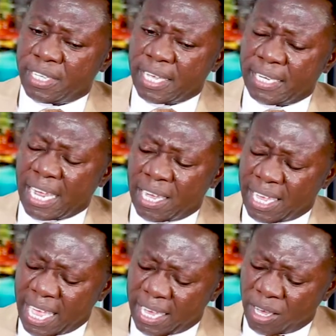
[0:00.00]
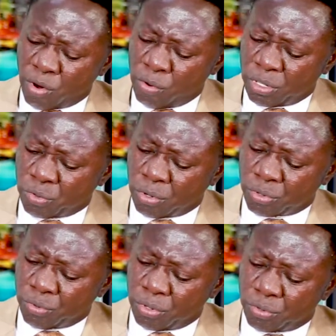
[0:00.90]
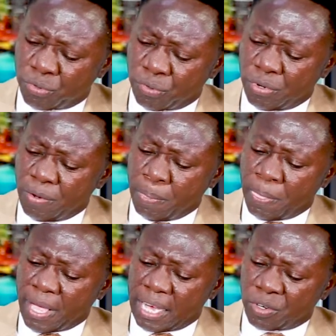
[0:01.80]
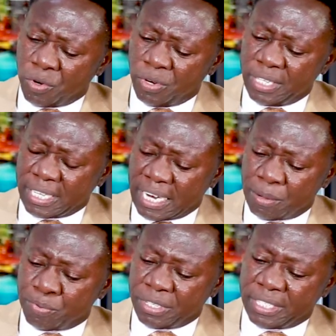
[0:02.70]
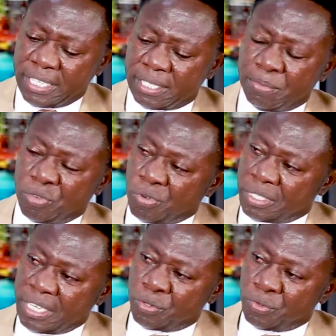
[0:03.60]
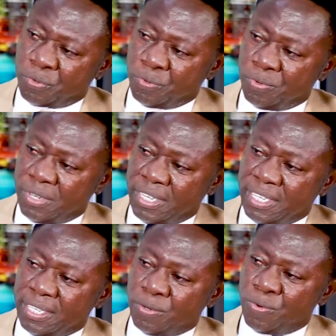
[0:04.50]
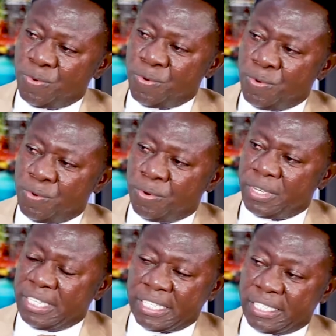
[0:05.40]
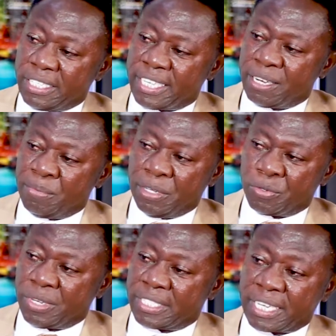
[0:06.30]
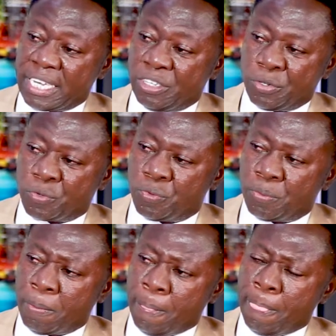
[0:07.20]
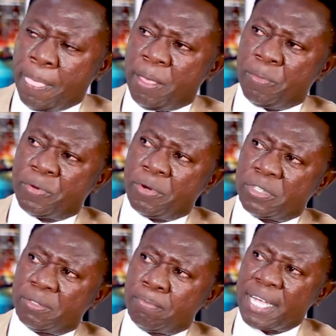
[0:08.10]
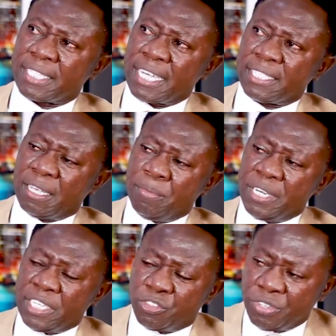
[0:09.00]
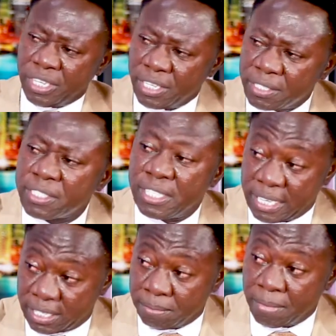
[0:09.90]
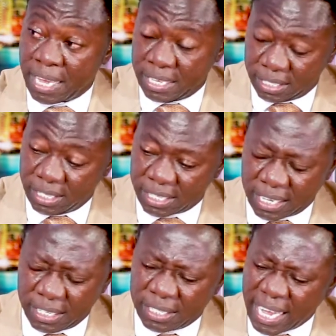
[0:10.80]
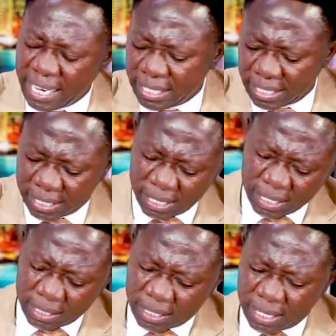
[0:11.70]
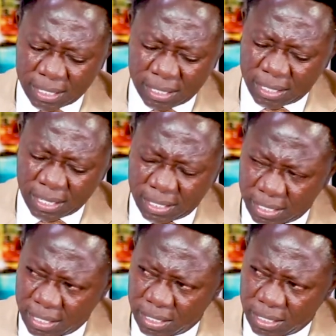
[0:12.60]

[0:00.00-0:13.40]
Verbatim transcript: and I, I always also want to acknowledge and appreciate Mr. Osei Tutu who initiated me into the secondary school. Yeah, the, because the, much as the ministry, the teacher, yes, right? my yeah. teacher, he died just just